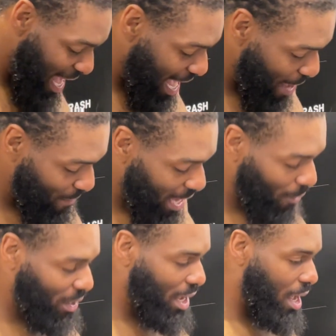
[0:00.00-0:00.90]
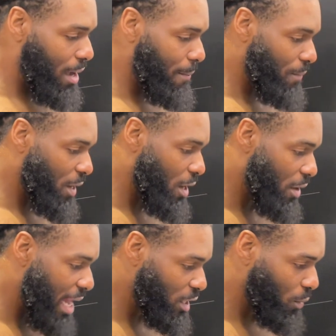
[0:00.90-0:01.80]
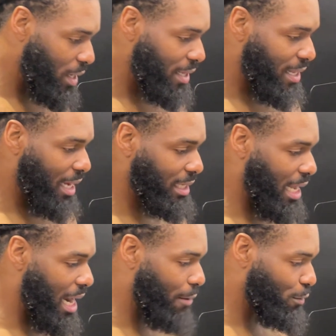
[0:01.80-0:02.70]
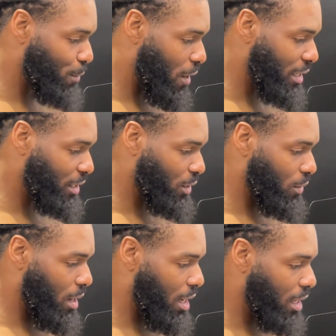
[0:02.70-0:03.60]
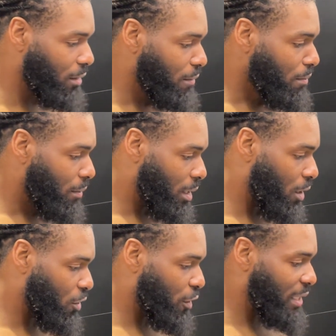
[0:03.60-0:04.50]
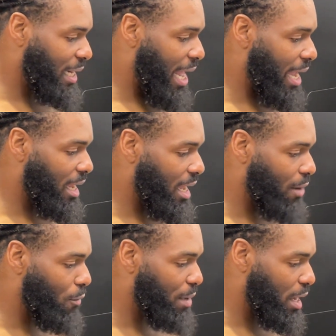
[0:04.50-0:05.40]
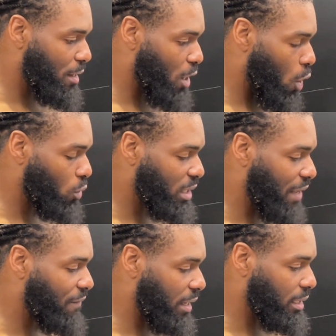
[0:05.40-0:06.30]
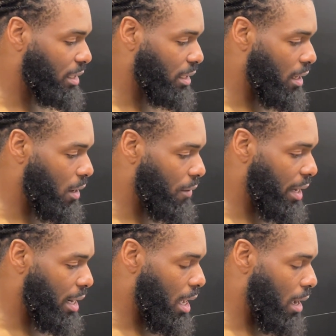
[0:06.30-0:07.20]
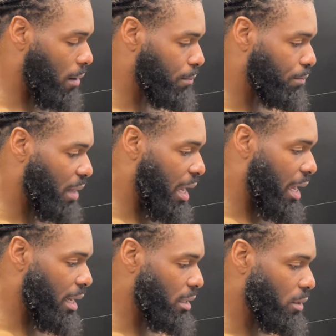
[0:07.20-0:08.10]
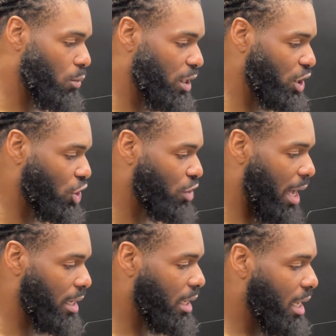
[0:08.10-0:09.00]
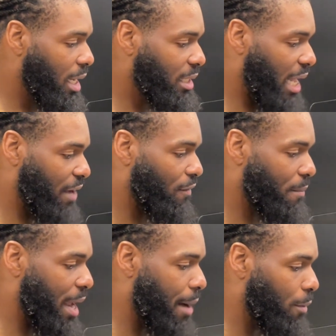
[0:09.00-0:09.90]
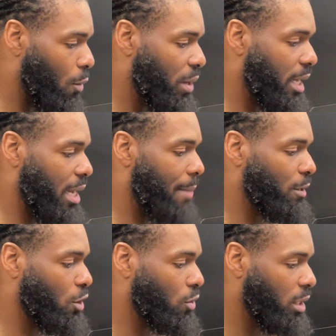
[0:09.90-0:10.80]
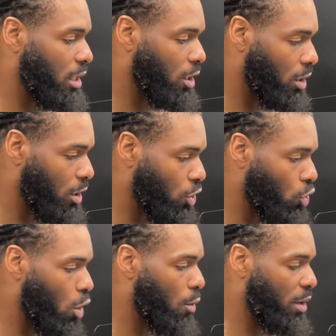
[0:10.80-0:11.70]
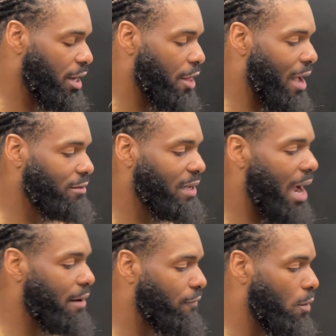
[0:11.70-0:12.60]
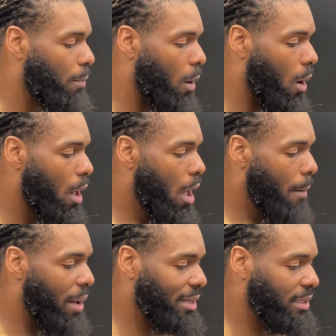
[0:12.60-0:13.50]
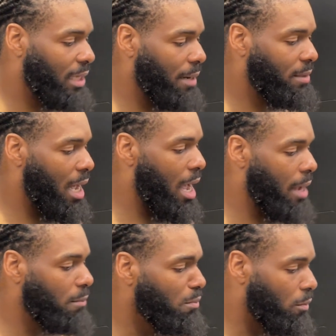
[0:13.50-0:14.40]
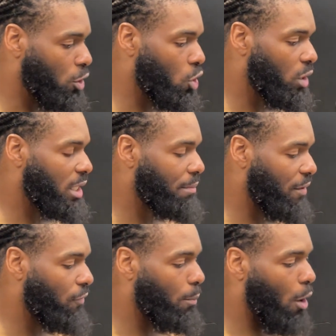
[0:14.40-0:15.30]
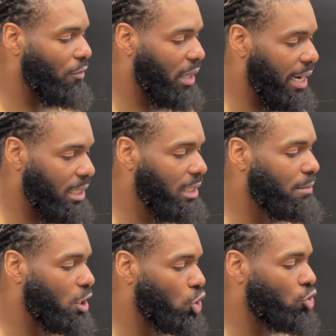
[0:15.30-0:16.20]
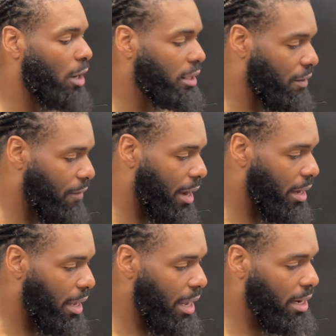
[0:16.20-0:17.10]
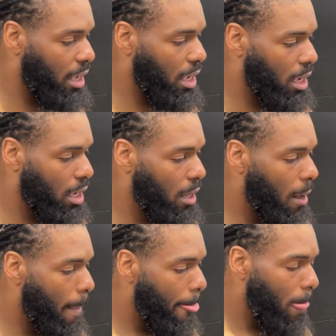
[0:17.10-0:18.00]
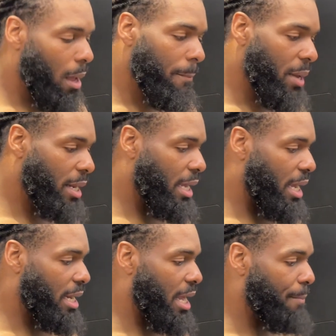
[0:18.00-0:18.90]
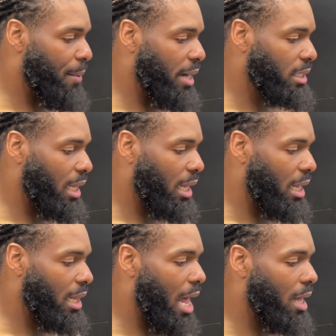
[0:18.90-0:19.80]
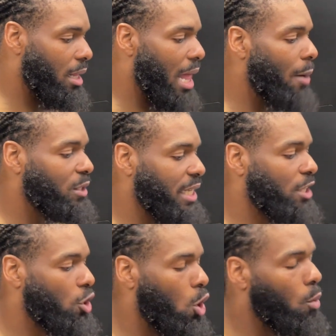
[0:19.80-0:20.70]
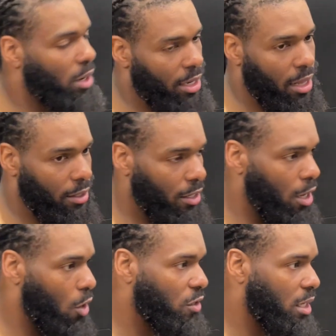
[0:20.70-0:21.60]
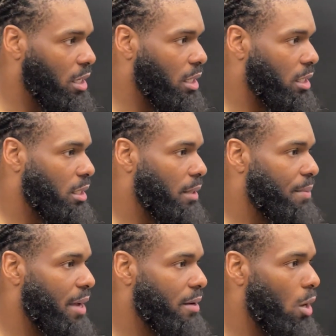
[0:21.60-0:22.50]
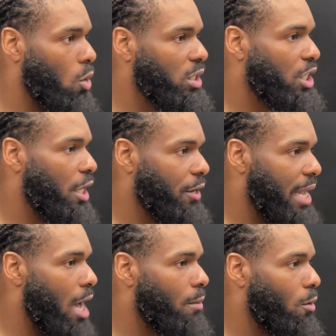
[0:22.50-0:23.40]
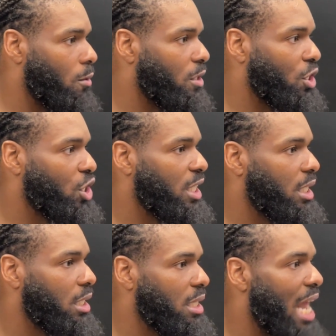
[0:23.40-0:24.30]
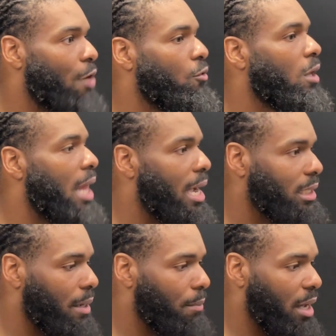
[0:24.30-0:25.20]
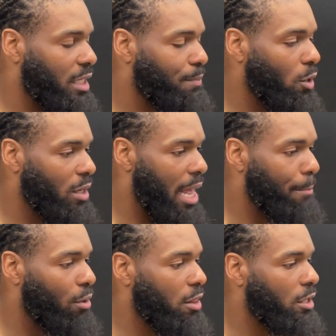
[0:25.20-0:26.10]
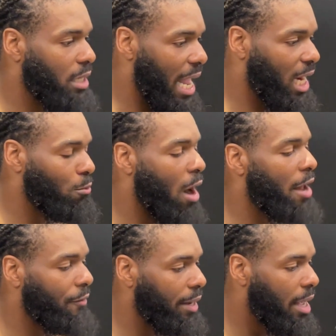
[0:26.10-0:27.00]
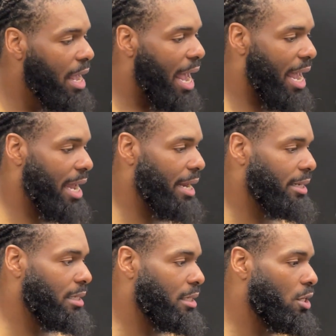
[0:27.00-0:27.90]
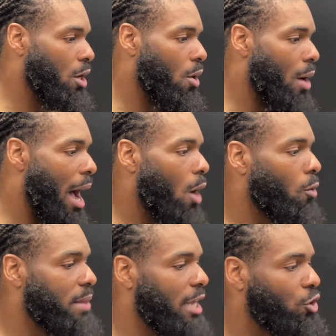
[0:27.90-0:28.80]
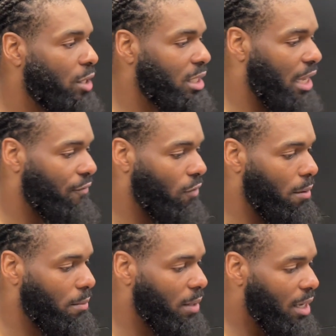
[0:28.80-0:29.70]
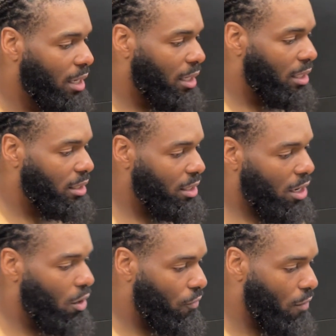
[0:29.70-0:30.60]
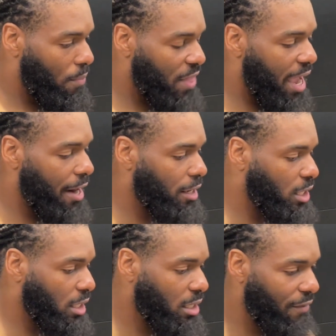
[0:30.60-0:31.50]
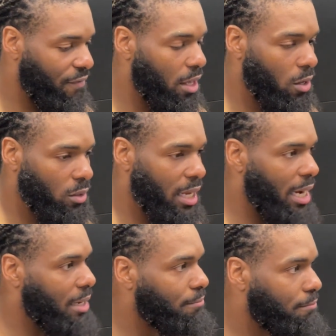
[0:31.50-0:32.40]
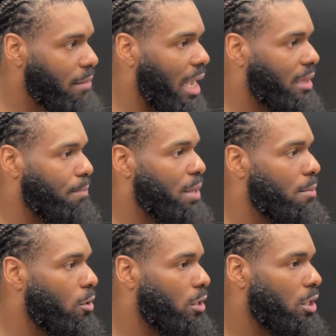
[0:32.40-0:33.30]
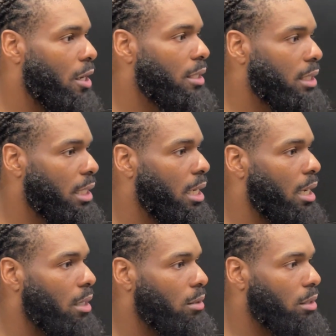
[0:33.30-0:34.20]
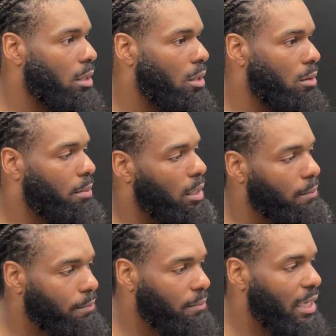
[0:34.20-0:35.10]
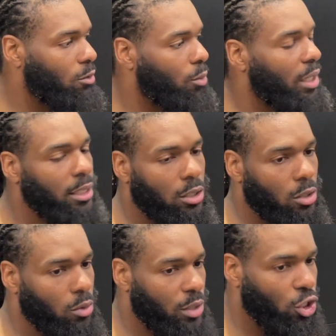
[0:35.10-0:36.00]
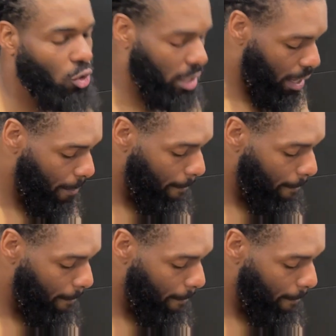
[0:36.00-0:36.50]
Yeah, man. We, you know, that's one of the things that I was brought into. You know, Thursday night, it would be the whole defense, you know, and we would just try to take it from there. But we get an opportunity to enjoy one another outside of football, but at the same time, doing something football related, something constructive, right? And it brings allow us to get to know one another, you know, right. to be able to hold each other accountable, just not realizing, but it's building that brotherhood, that camaraderie. And, you know, I hope that translates from, you know, from there to the field. And people are starting to see it, you know, but that's what we like to do. Yeah. We enjoy that.